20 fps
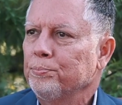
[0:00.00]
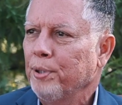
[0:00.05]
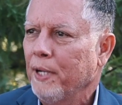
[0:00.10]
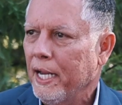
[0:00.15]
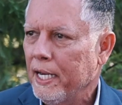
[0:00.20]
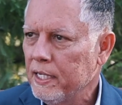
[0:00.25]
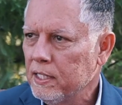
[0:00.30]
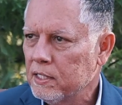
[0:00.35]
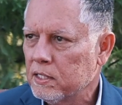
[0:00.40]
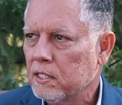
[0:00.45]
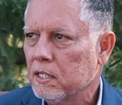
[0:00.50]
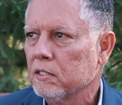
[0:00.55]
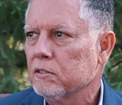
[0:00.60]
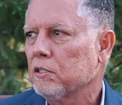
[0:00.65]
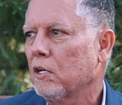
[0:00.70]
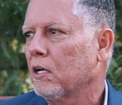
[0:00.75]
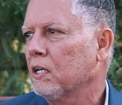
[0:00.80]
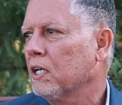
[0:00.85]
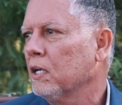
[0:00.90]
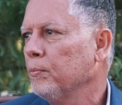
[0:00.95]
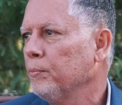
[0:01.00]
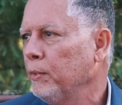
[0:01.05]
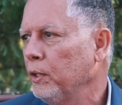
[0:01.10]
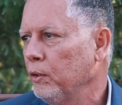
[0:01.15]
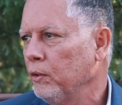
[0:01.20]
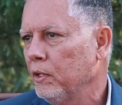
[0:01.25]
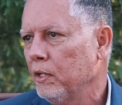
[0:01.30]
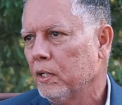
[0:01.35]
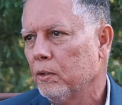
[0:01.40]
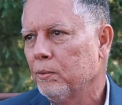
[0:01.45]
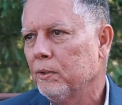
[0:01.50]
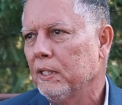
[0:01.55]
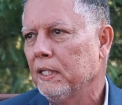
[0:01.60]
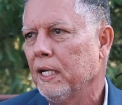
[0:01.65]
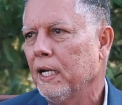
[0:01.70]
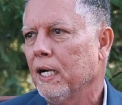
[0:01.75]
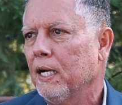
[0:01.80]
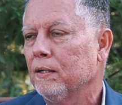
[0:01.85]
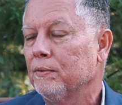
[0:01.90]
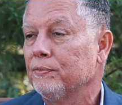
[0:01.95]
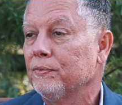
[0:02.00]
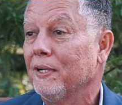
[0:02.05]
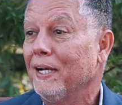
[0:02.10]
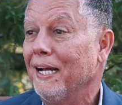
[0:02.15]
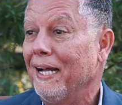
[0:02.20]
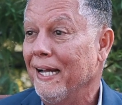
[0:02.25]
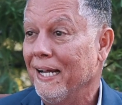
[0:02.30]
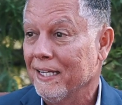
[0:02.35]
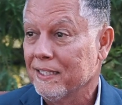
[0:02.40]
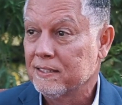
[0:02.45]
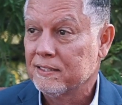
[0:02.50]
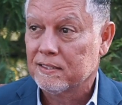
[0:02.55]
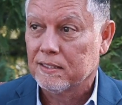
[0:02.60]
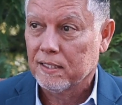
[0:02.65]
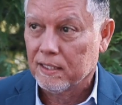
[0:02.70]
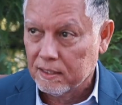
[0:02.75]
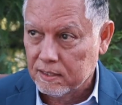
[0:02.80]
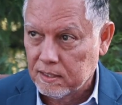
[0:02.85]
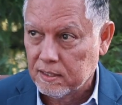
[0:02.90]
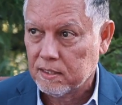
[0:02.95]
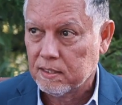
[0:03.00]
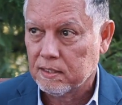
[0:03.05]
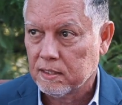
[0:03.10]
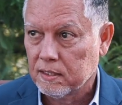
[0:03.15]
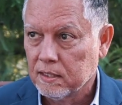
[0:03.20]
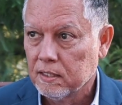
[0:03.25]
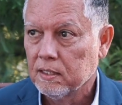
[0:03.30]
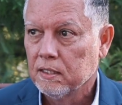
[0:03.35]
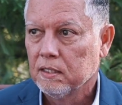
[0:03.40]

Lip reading: patients, our community really have access